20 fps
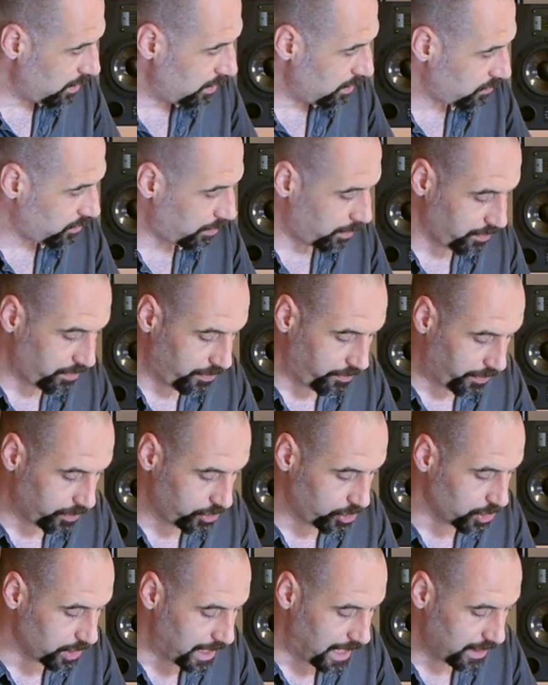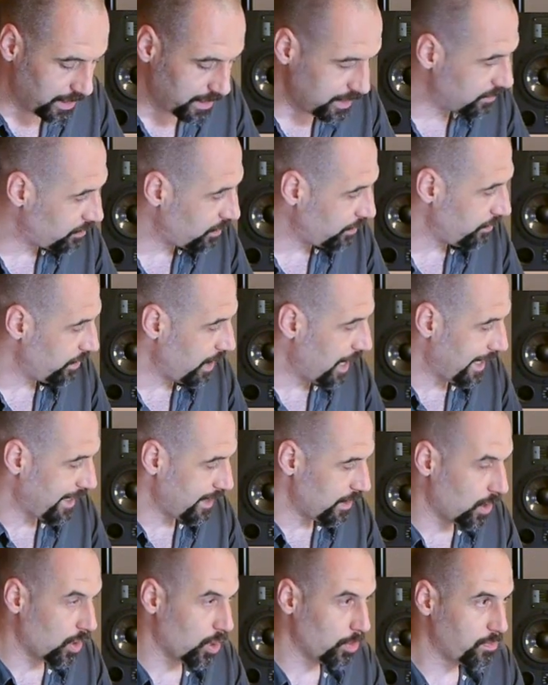some of the functionalities of the
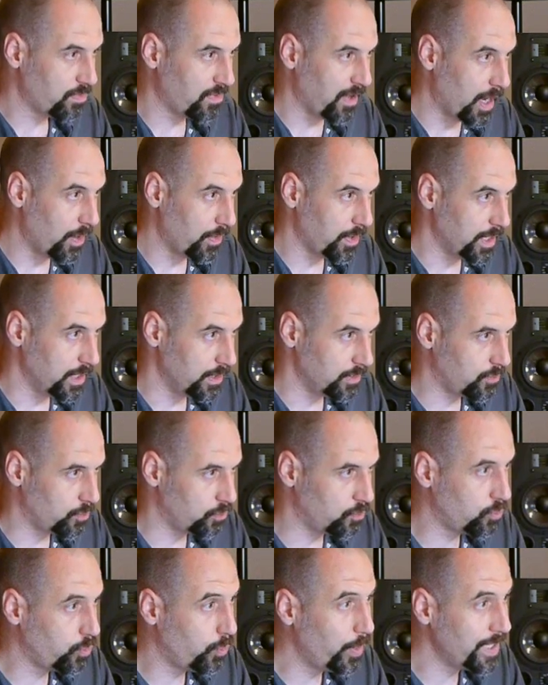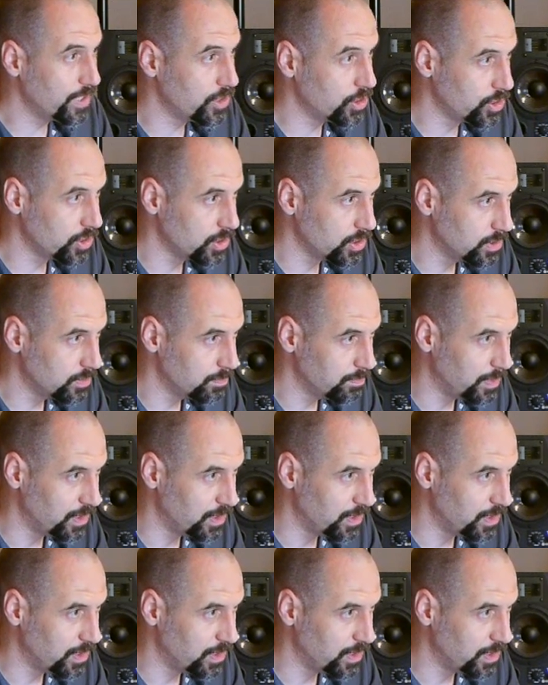Eigenharp Tau here to switch